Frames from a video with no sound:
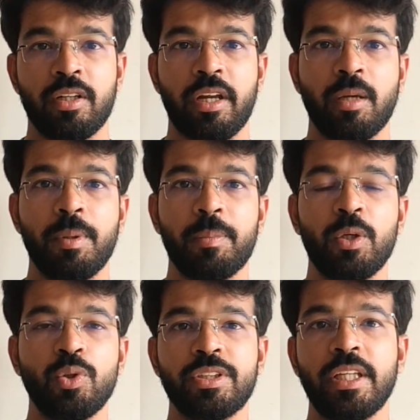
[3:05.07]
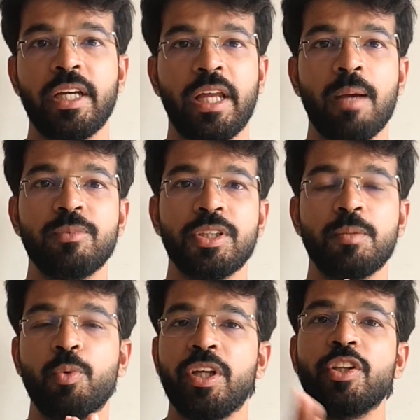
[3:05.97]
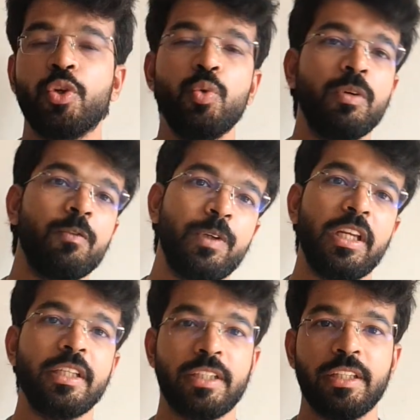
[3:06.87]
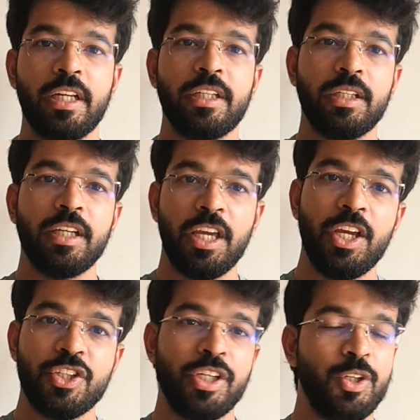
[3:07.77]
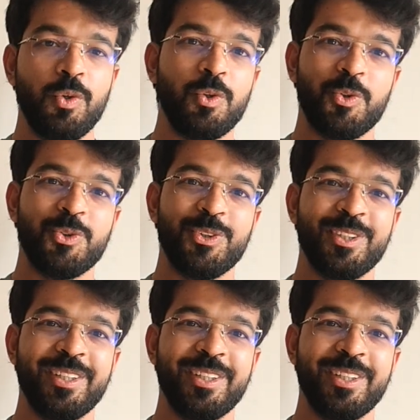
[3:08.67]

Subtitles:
Like people could say that I'm just putting the human feelings in that agent. No.